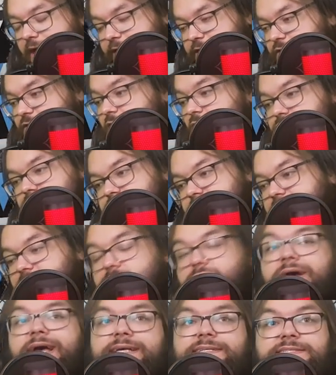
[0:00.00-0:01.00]
And you go do that
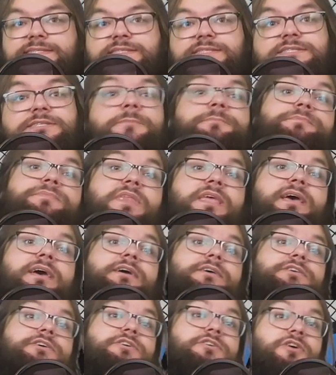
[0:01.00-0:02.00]
quest.
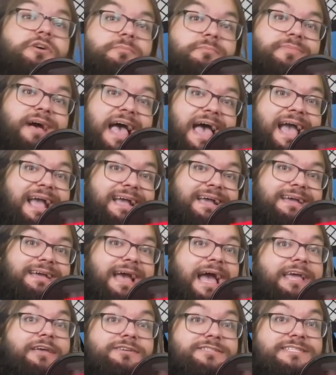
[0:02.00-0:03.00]
You come back
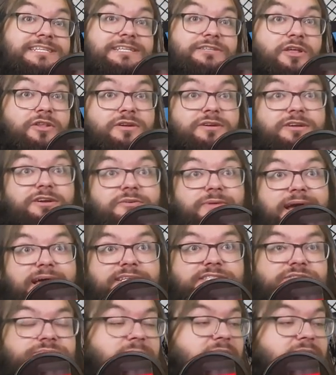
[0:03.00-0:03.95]
and you see another quest,